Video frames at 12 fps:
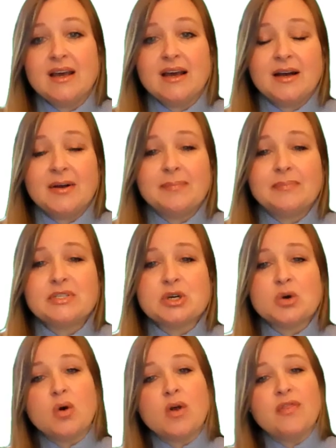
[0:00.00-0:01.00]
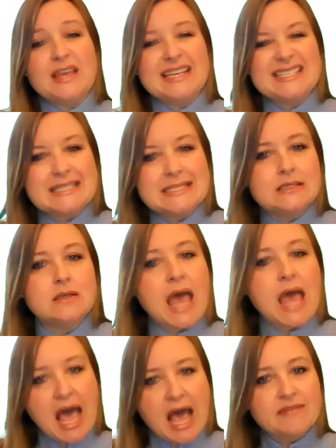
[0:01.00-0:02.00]
Um, so they still
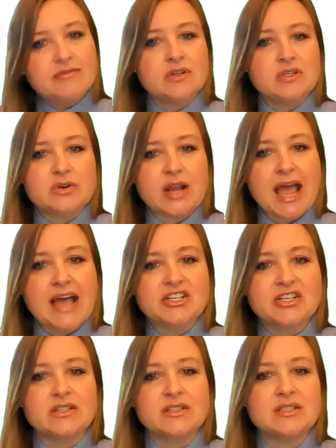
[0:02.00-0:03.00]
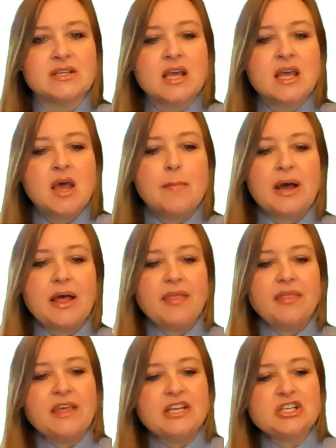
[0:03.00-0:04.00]
have those reactions,
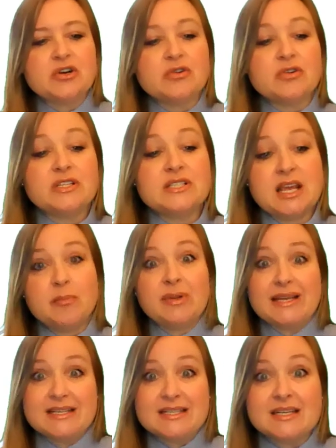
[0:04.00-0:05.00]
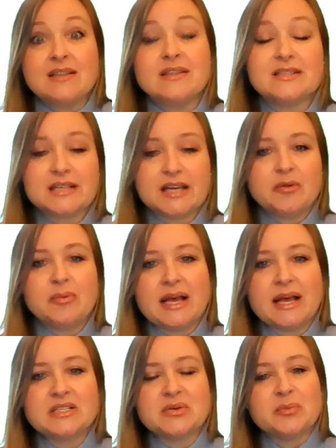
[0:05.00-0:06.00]
but they generally take place in the
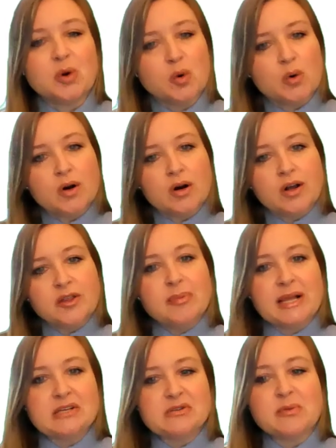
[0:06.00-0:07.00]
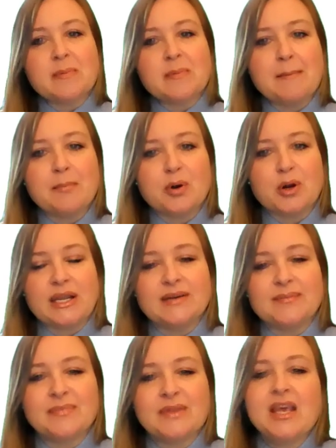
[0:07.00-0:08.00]
cytoplasm or on the plasma
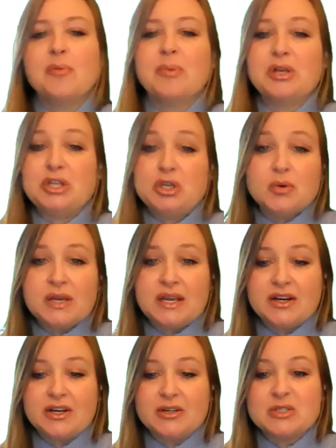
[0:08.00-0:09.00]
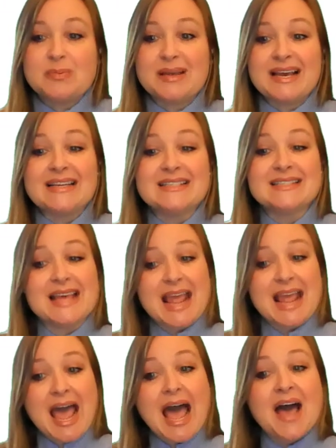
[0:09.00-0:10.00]
membrane. But eukaryotes, because
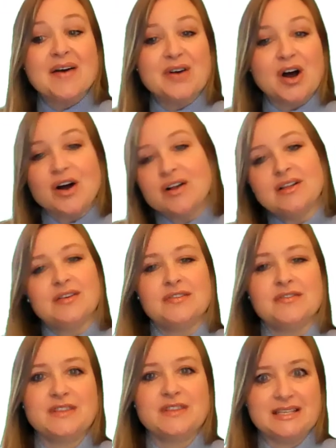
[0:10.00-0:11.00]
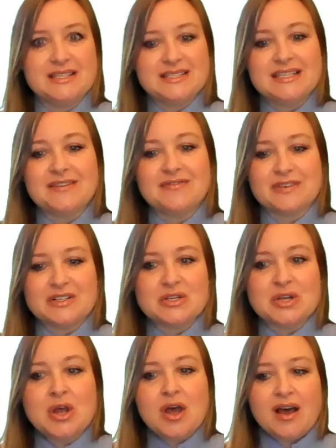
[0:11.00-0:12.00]
they have all of these different